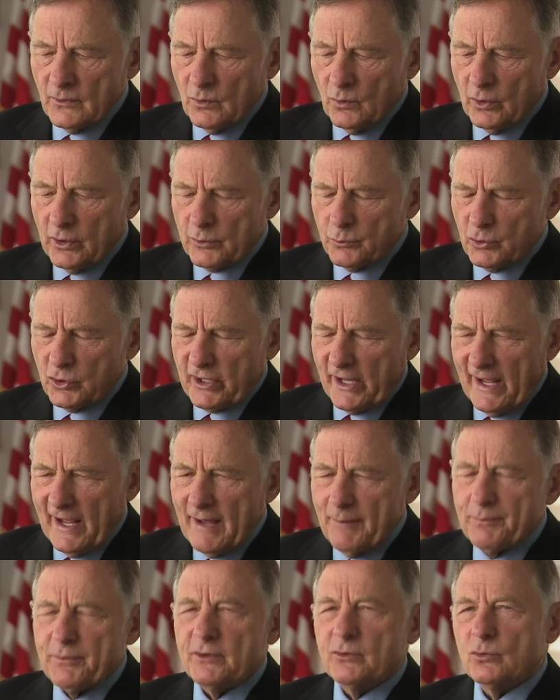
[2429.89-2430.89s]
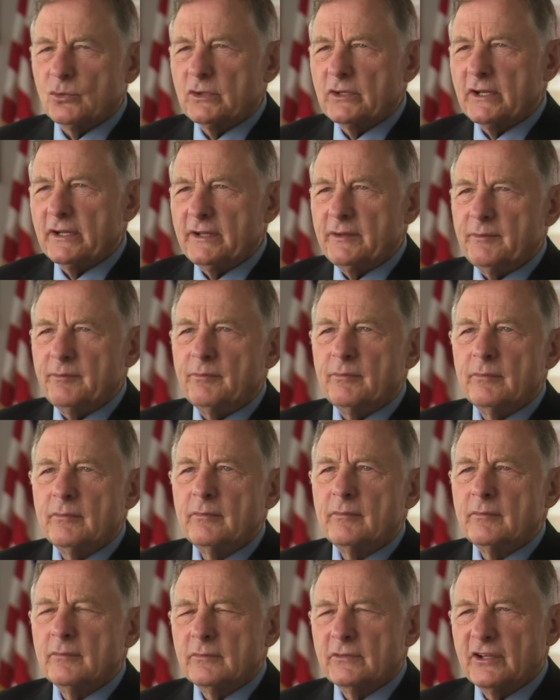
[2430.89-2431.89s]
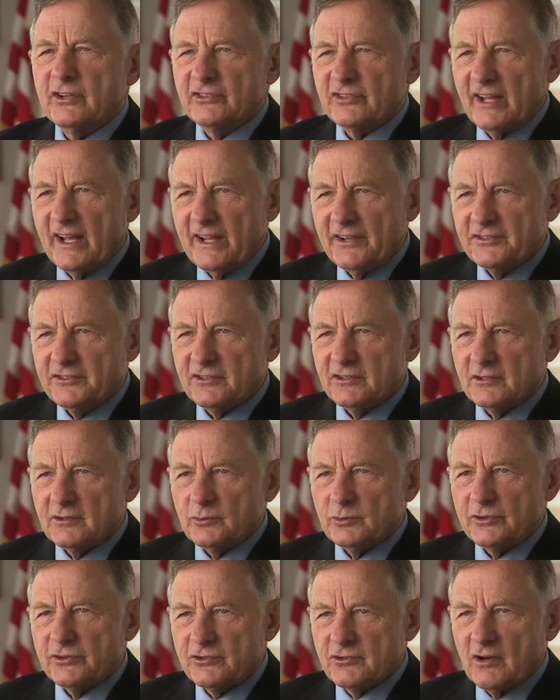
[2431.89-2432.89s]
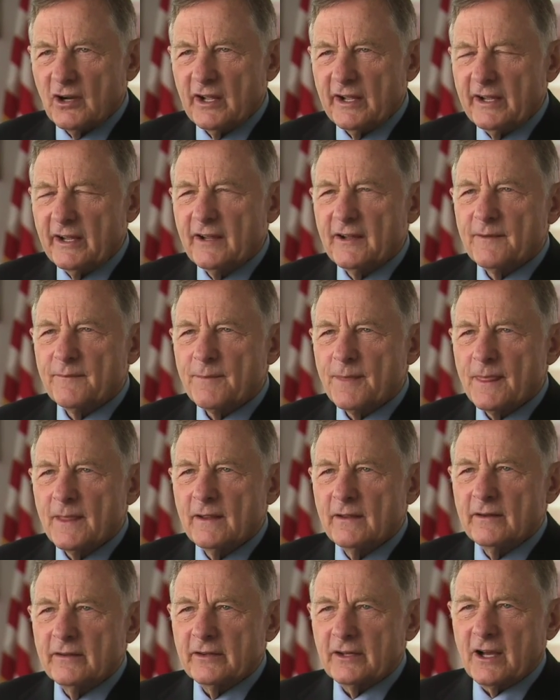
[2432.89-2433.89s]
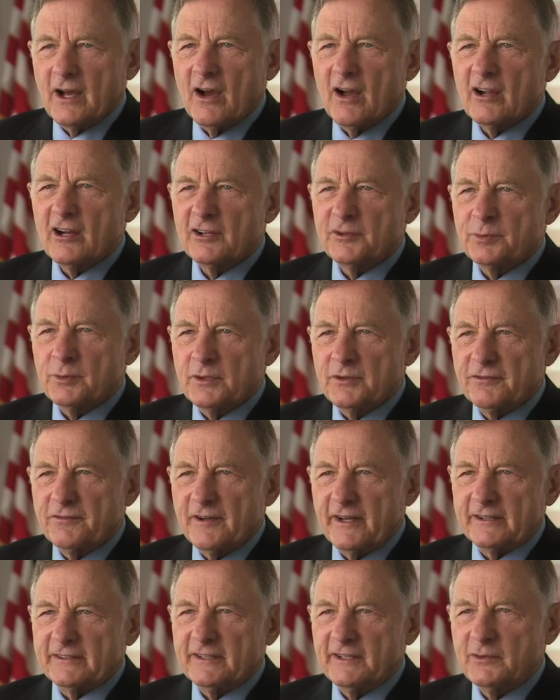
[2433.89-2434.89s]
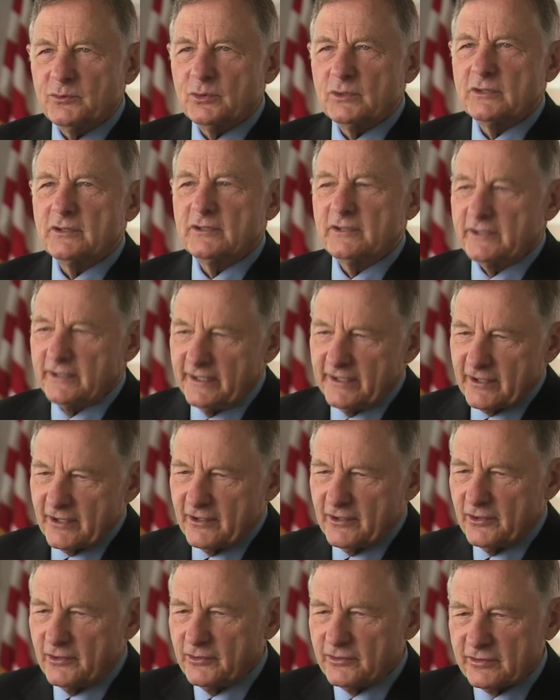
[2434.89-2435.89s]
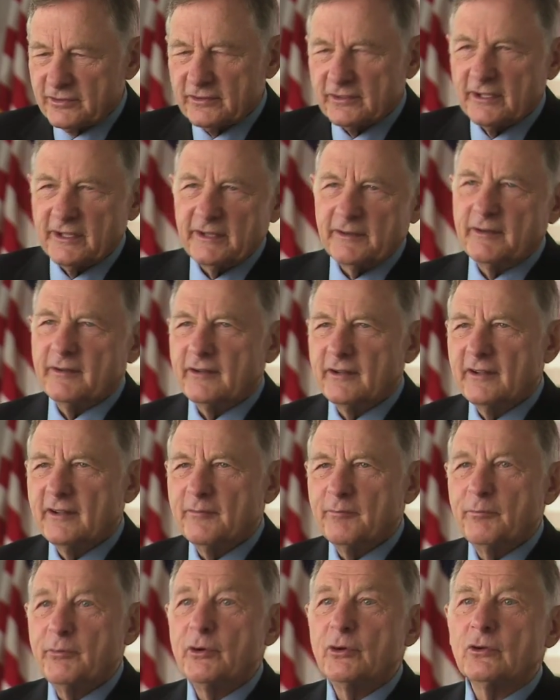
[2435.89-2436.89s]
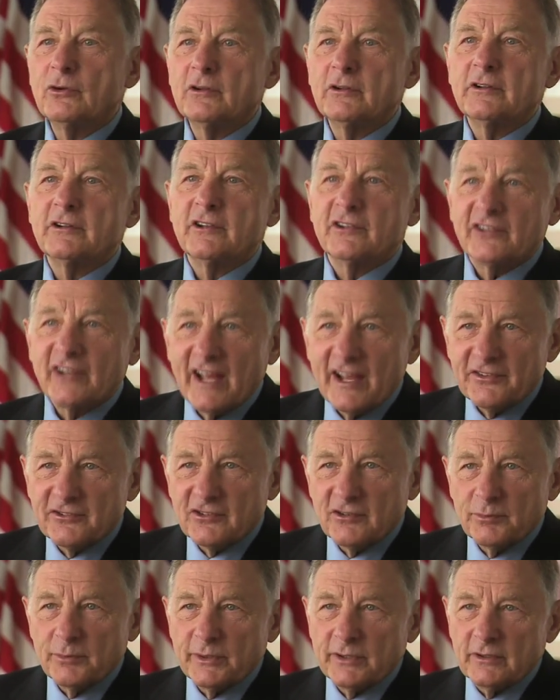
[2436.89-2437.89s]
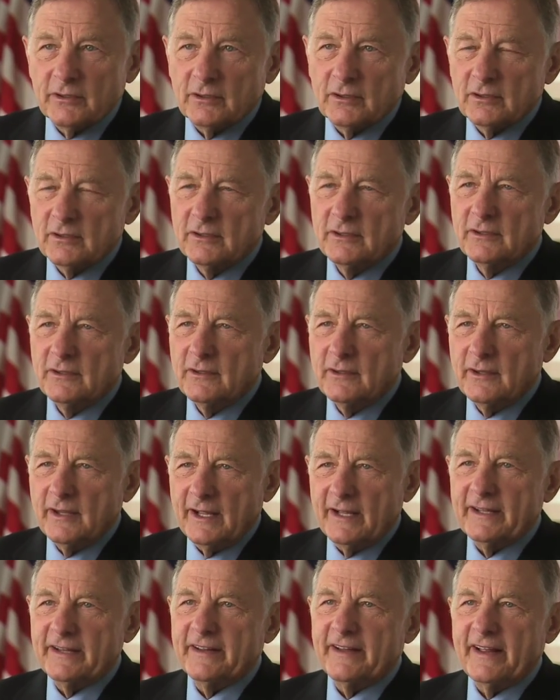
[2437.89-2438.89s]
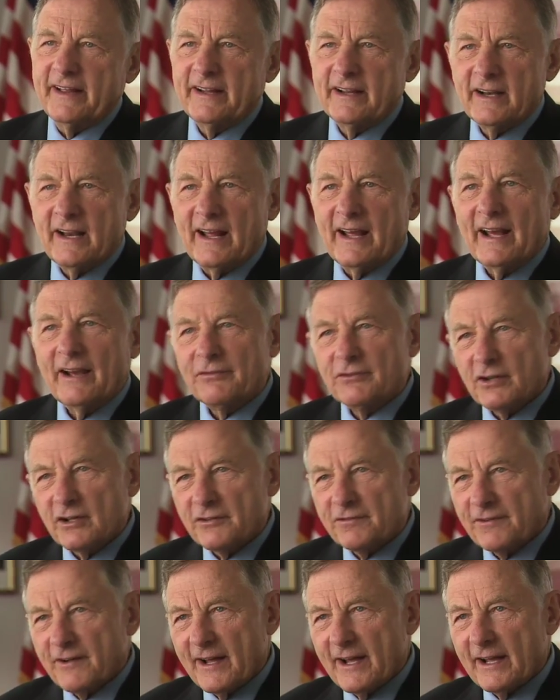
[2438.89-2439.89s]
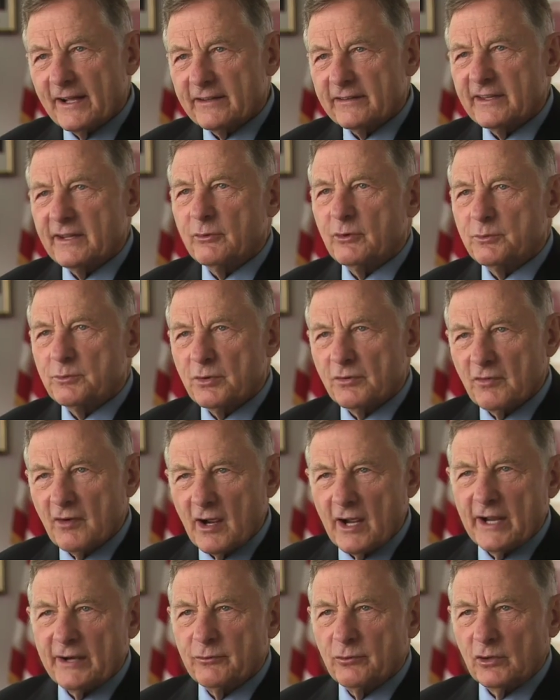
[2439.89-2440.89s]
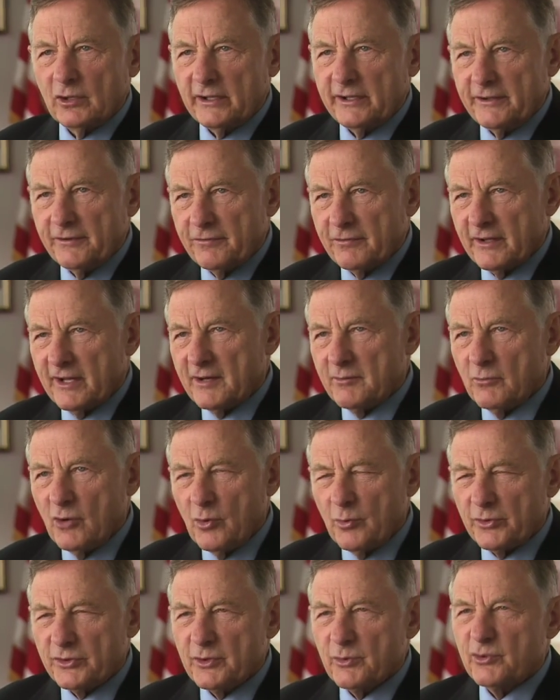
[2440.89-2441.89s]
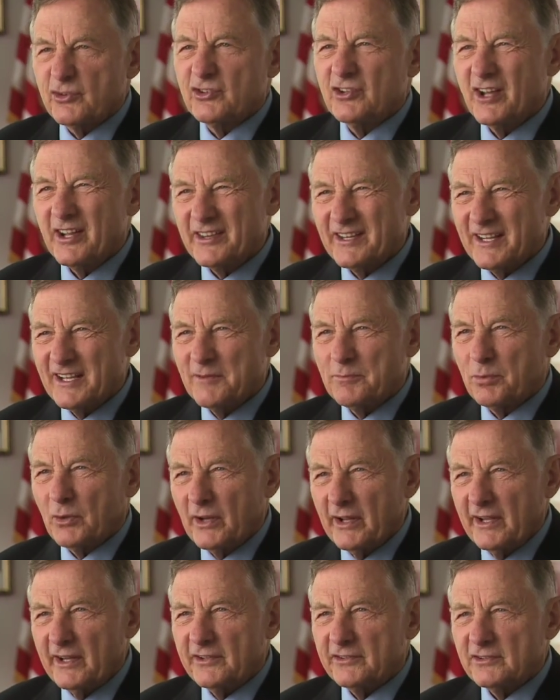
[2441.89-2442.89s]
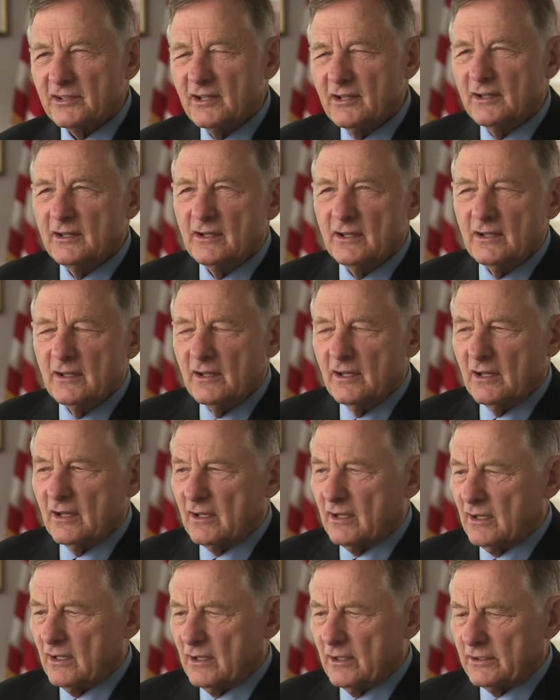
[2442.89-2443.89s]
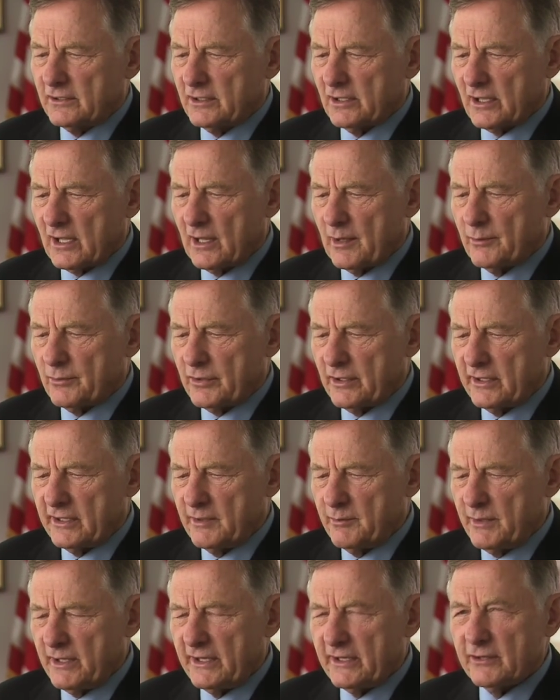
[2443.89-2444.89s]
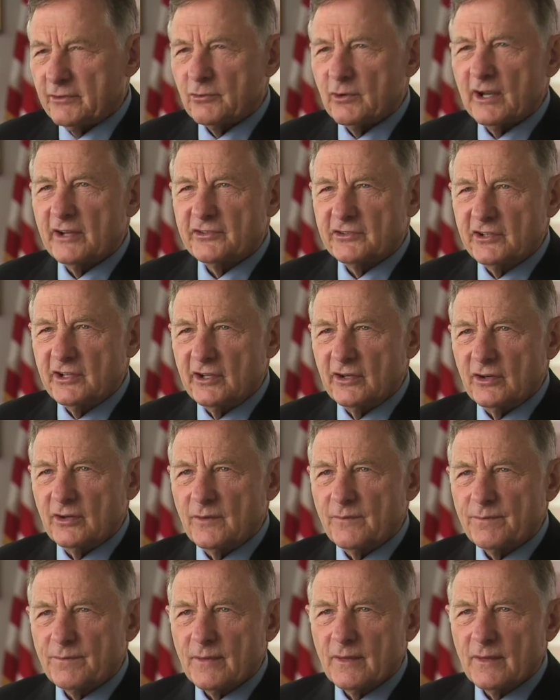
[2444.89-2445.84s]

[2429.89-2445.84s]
what would happen when a disaster would strike, the congressman affected would introduce a Beulah disaster bill. And then after the fact, they would provide relief for that moment. There was nothing in place to come to the immediate rescue.